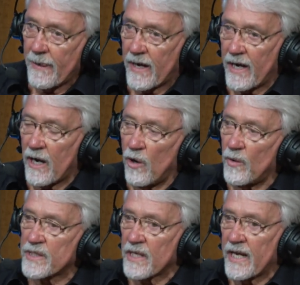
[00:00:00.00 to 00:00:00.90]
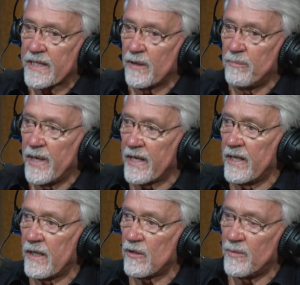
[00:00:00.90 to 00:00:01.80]
I always like the big
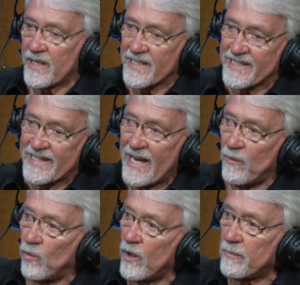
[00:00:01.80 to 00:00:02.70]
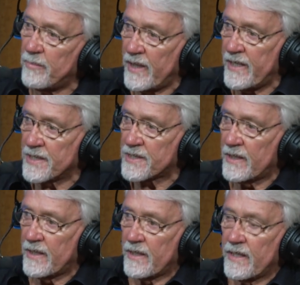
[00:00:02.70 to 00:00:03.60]
nickel because that one piece,
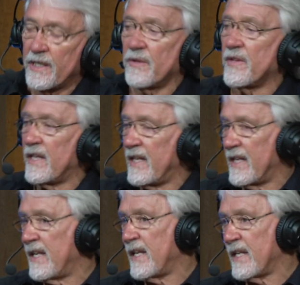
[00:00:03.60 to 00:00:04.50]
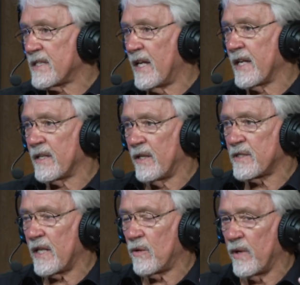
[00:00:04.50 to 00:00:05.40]
you know, it, it's like
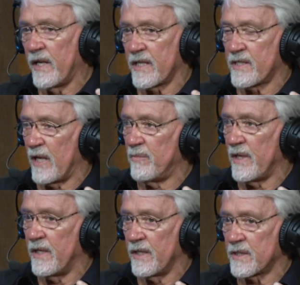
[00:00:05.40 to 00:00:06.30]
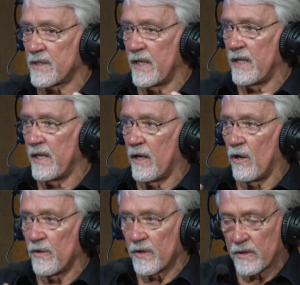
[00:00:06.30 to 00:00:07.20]
it's like what Nick Saban does, and, and
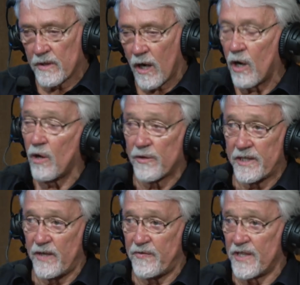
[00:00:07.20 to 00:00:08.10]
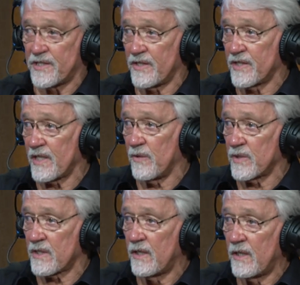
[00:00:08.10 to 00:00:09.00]
all the all the defenses in the
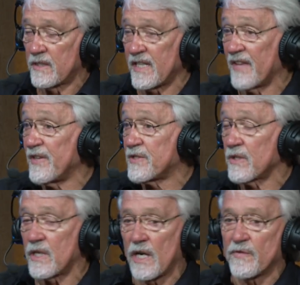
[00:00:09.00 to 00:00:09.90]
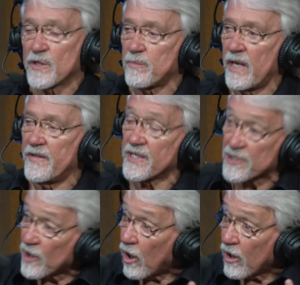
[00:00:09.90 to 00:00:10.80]
Southwest Southeastern Conference play this
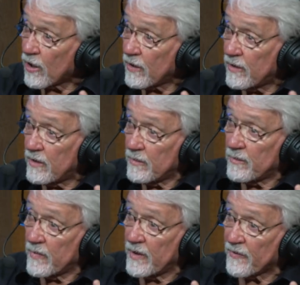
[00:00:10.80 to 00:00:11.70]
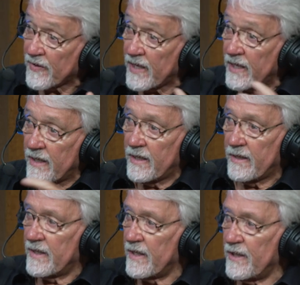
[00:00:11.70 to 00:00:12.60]
star, you know, thing
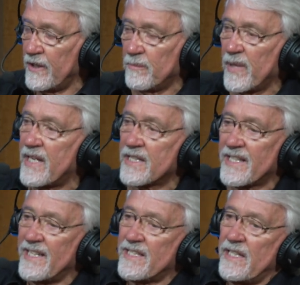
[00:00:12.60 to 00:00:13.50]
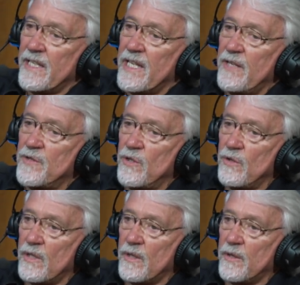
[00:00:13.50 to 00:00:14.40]
because it it gives
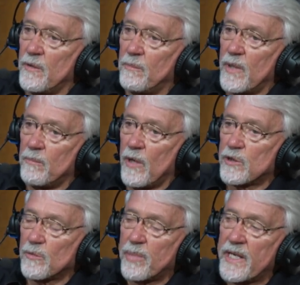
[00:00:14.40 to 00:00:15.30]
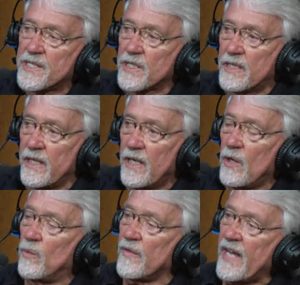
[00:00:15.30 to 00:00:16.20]
you the multiplicity
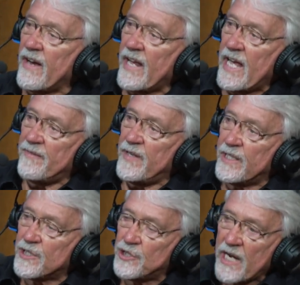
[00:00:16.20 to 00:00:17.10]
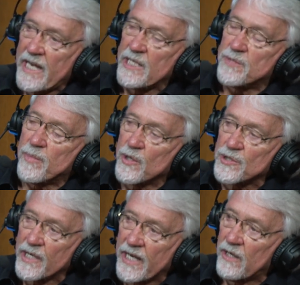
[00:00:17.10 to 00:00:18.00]
without having to change
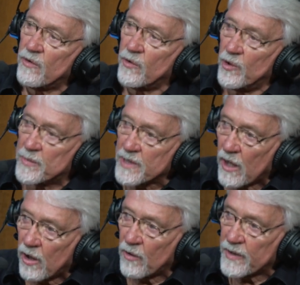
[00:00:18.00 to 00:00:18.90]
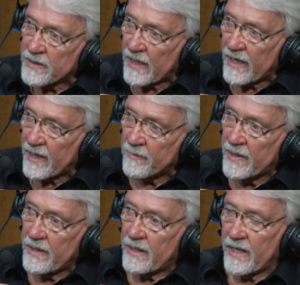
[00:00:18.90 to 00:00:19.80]
personnel groups all the time
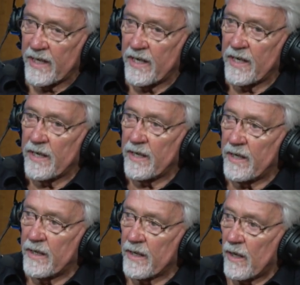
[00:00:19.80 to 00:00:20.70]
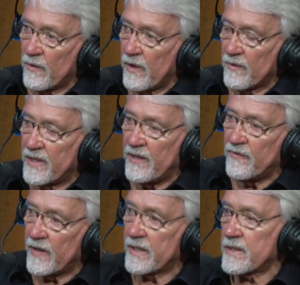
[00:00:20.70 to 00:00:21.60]
and it, uh, on on
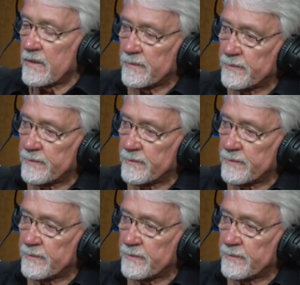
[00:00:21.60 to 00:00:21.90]
defense.